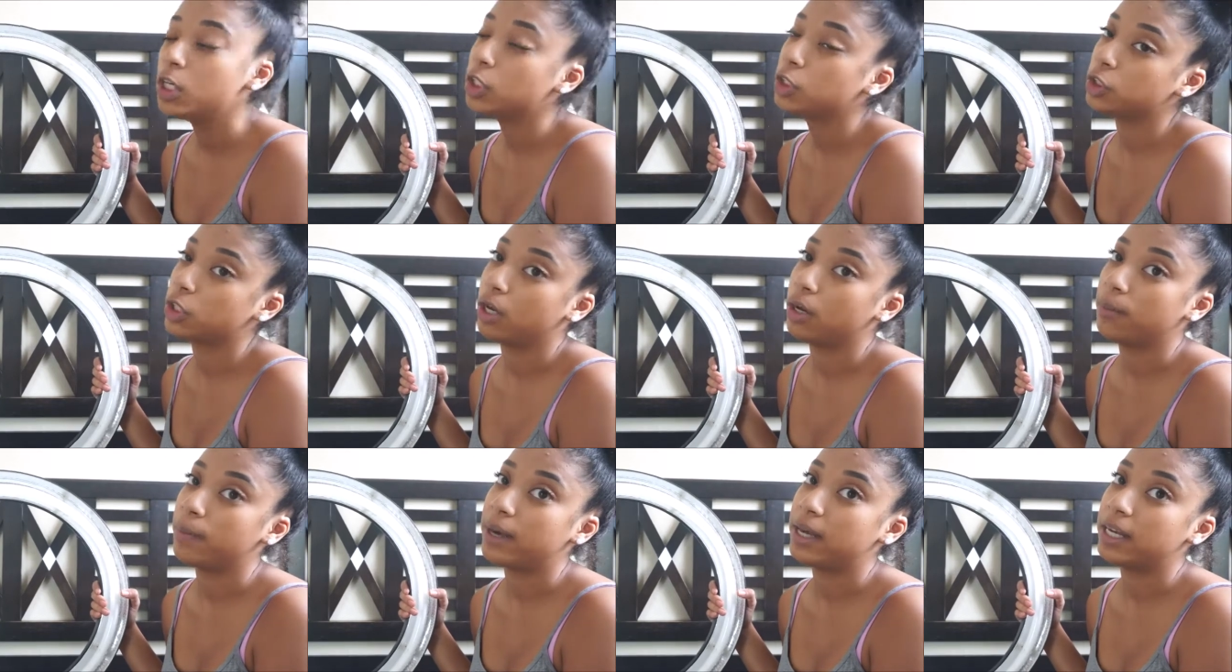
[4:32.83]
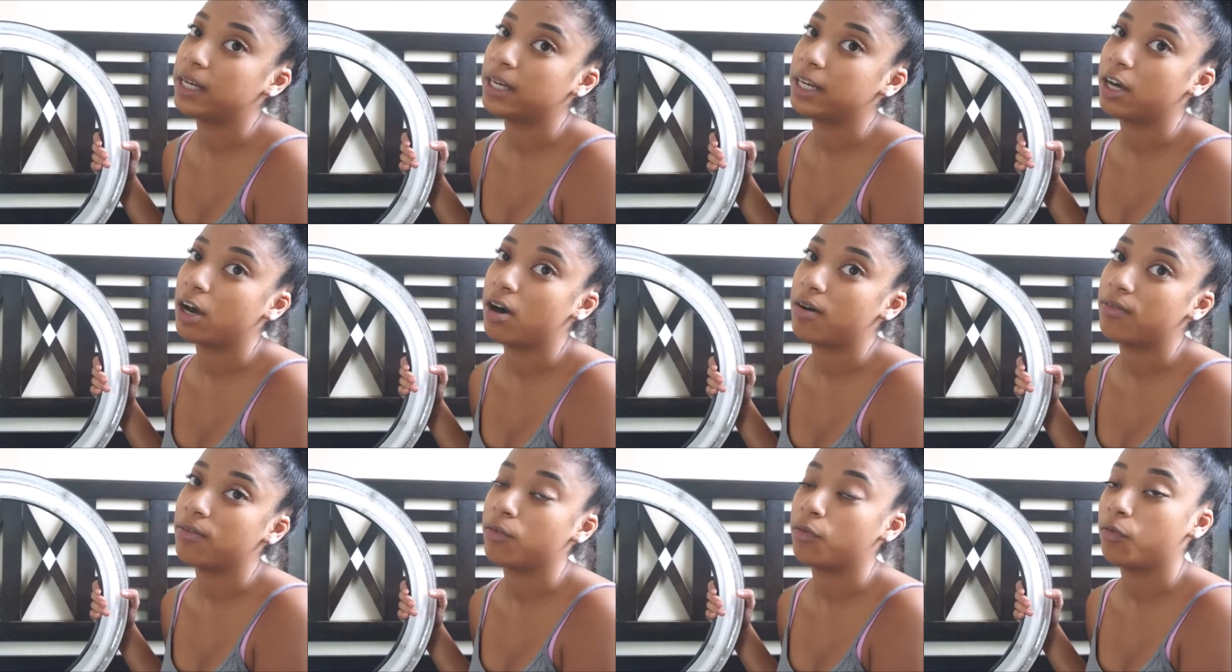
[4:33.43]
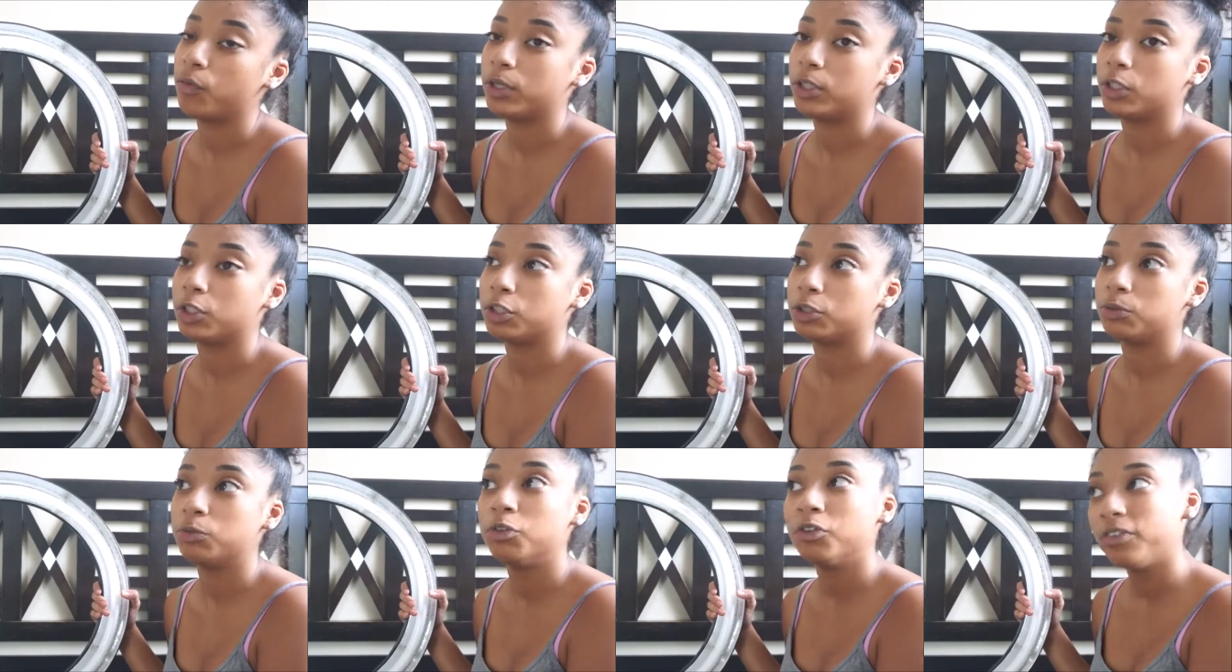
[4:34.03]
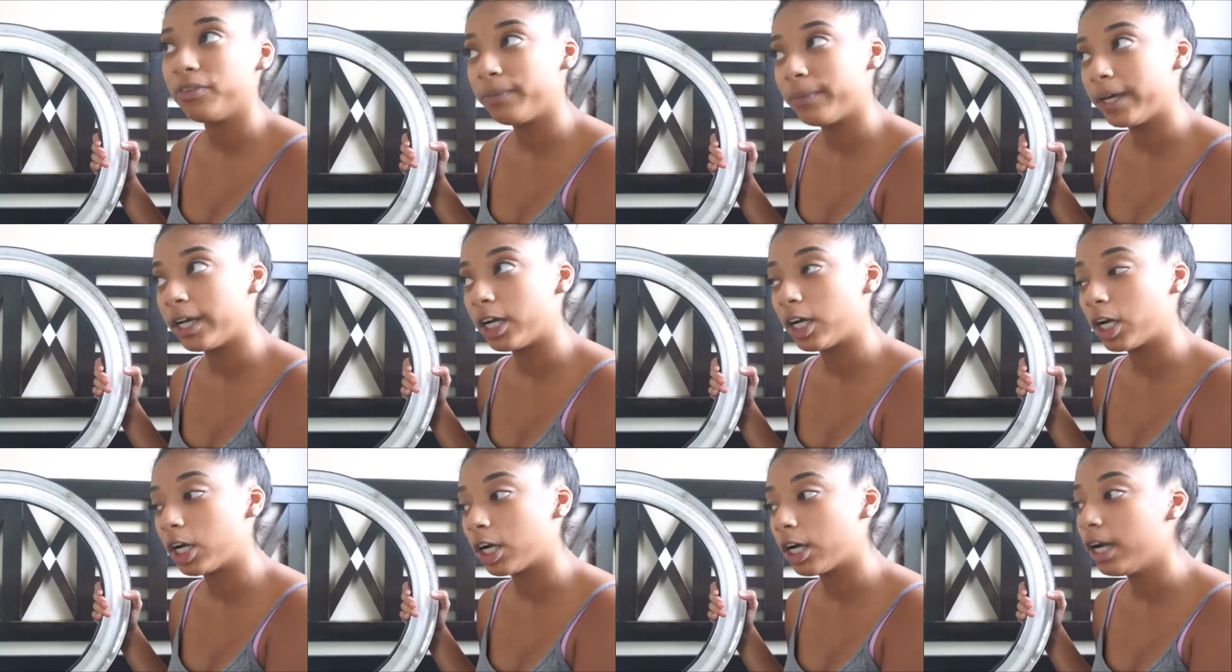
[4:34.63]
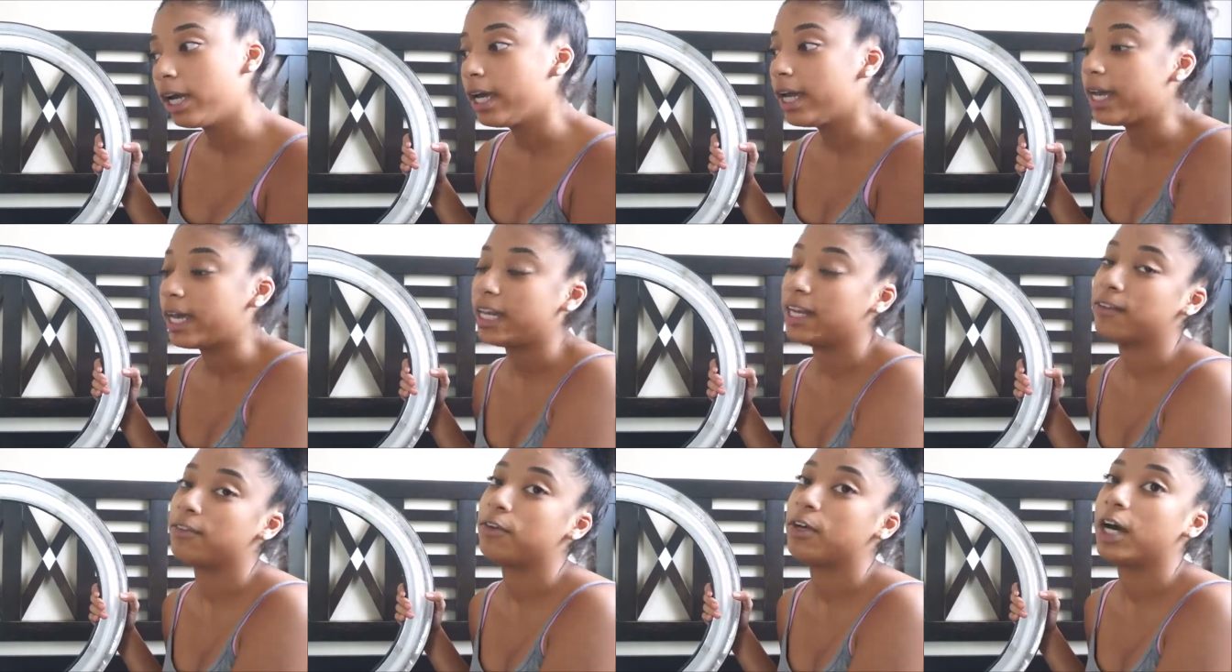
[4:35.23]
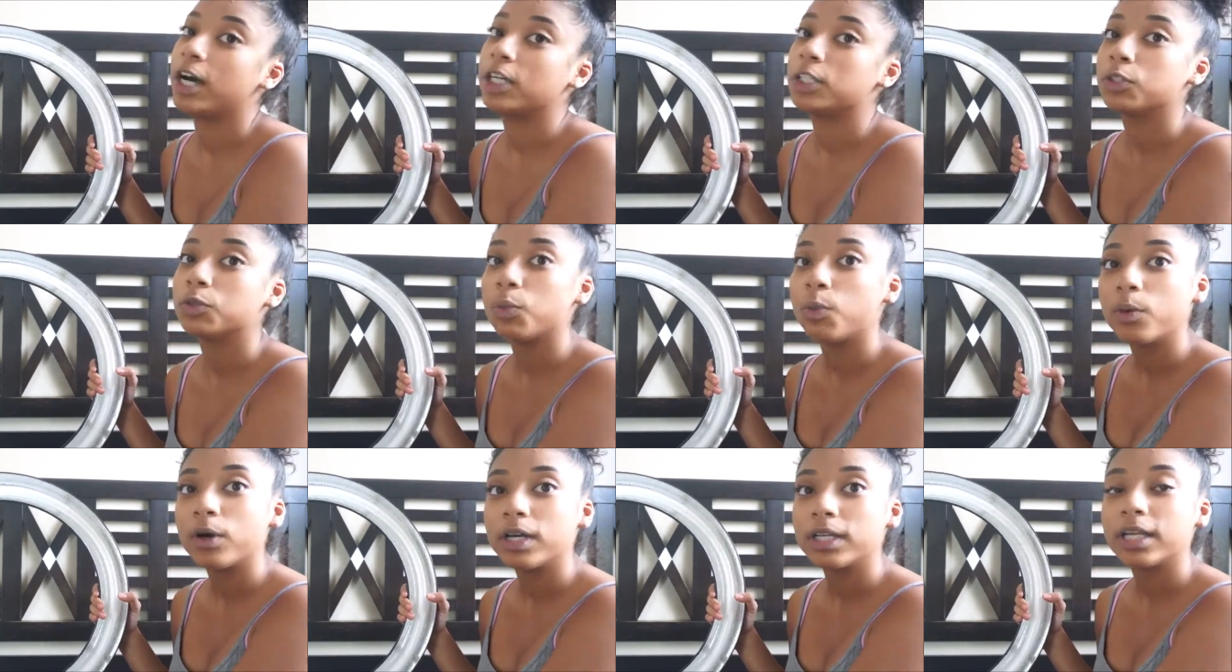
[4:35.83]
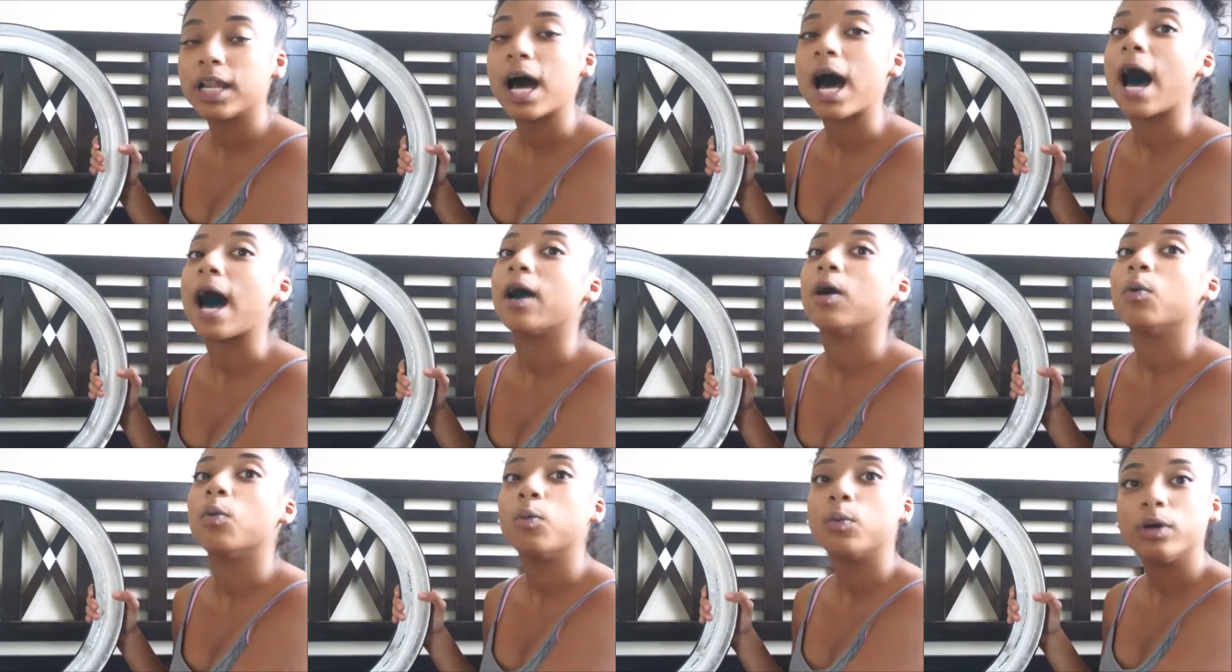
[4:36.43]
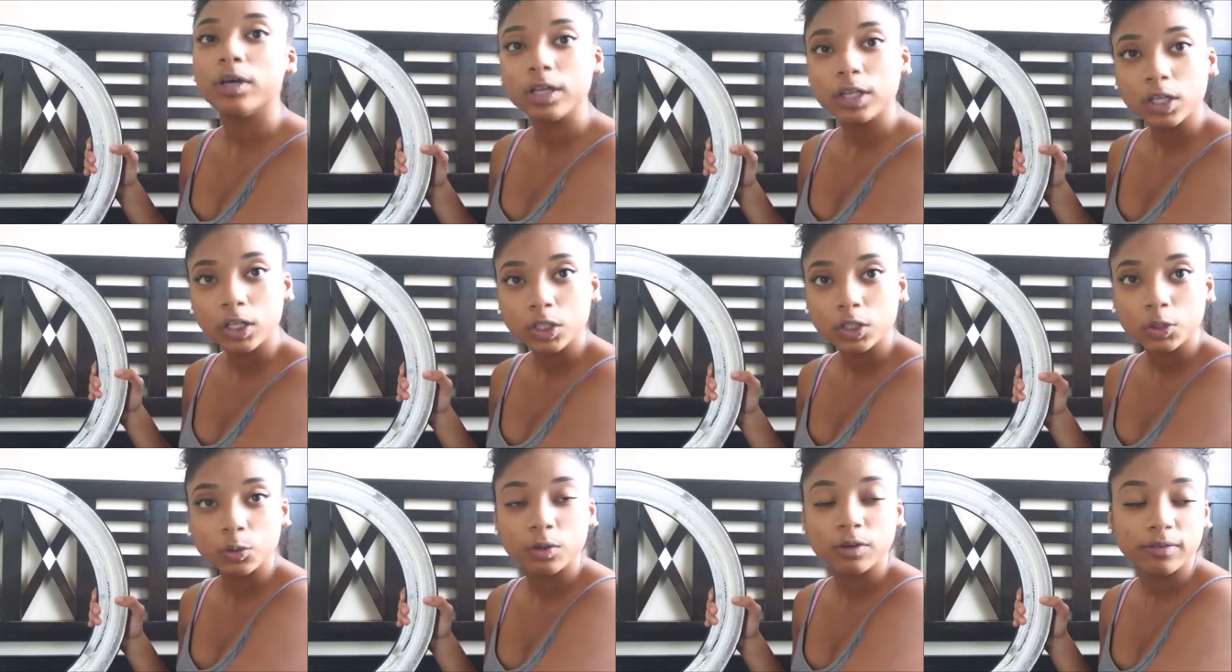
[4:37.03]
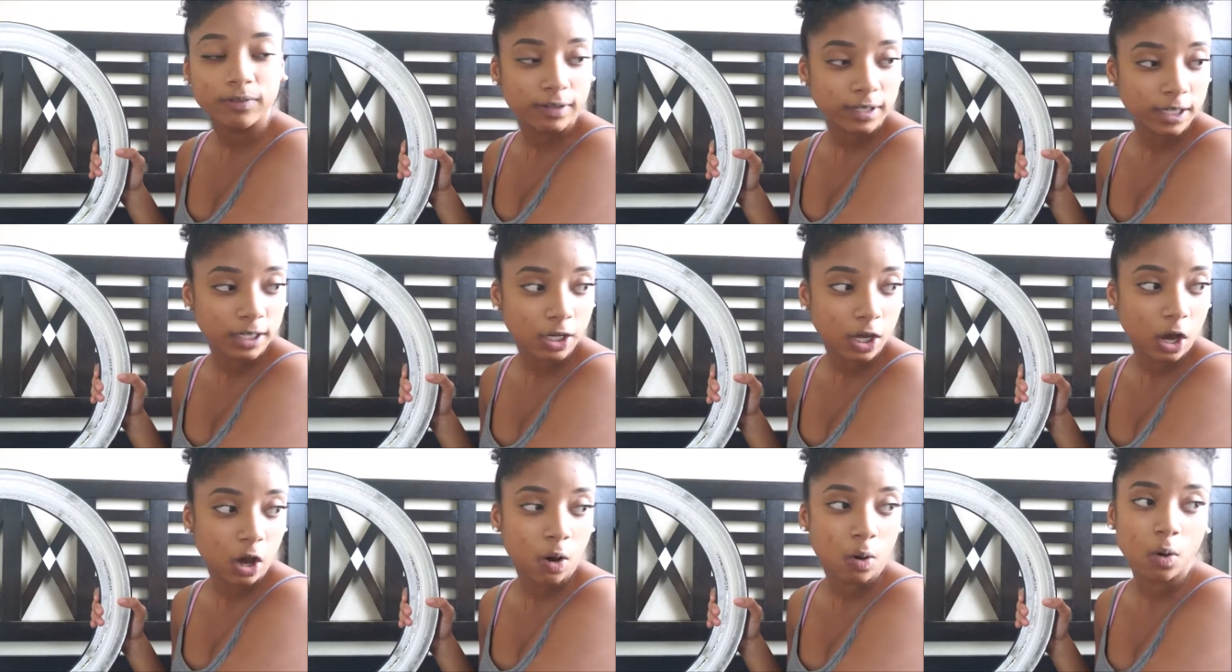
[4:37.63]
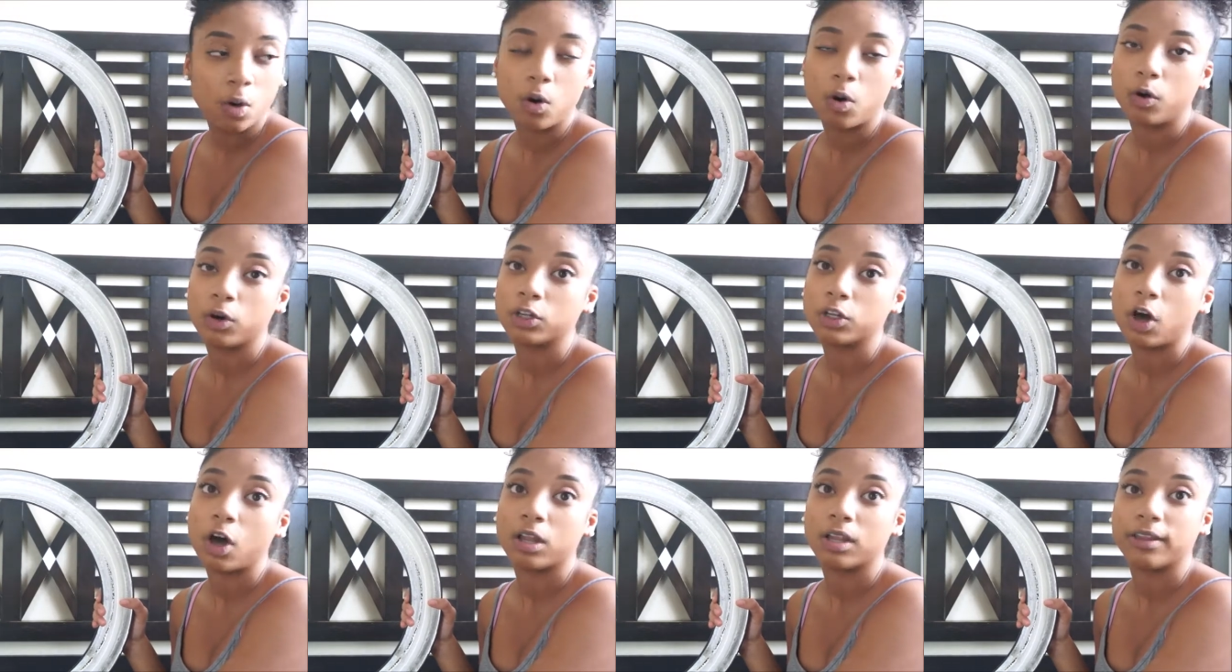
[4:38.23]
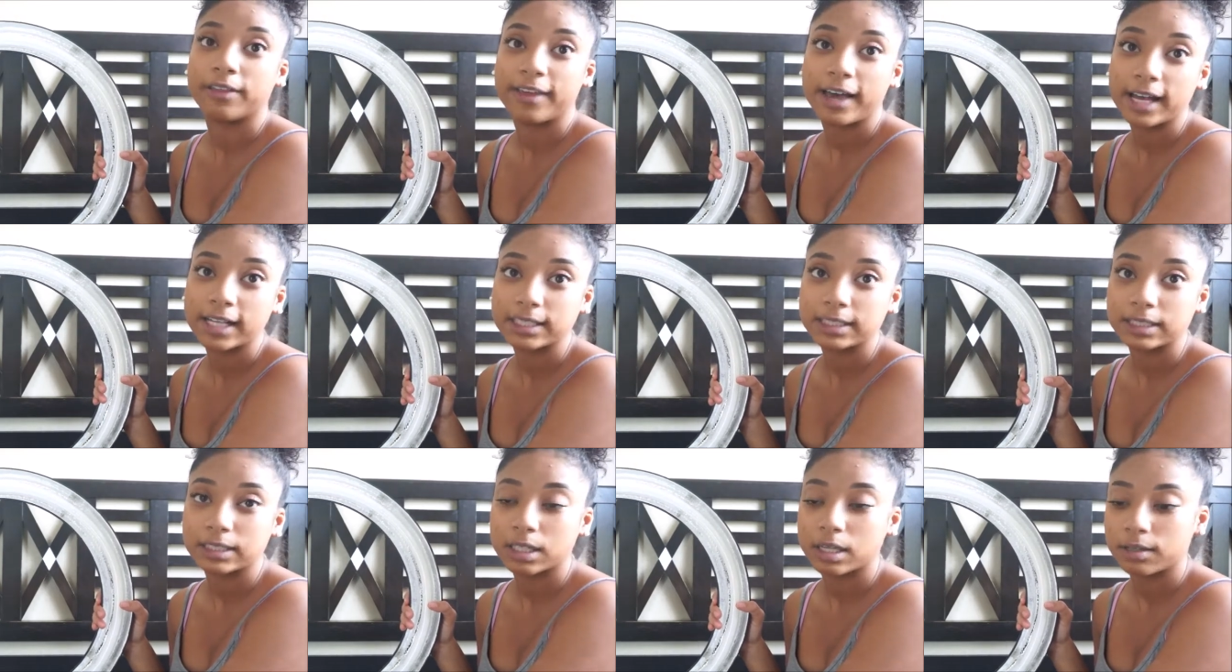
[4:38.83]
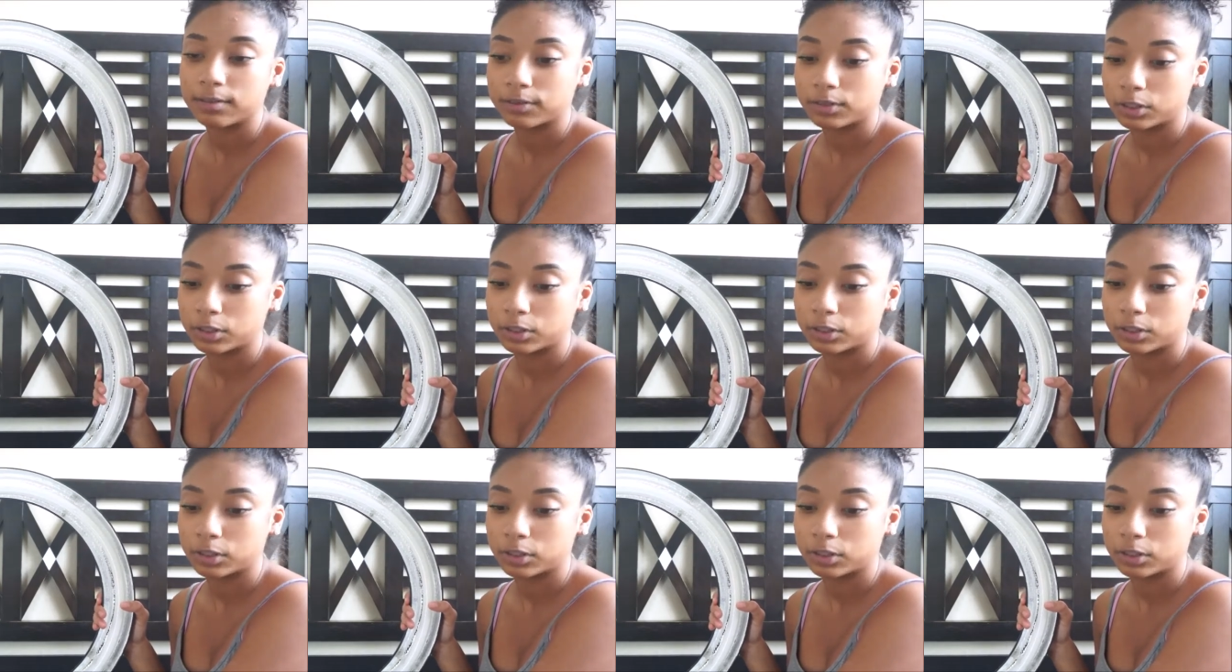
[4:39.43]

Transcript: So I'm editing off of Windows Movie Maker, and if you guys want, I will do a video on all of that stuff.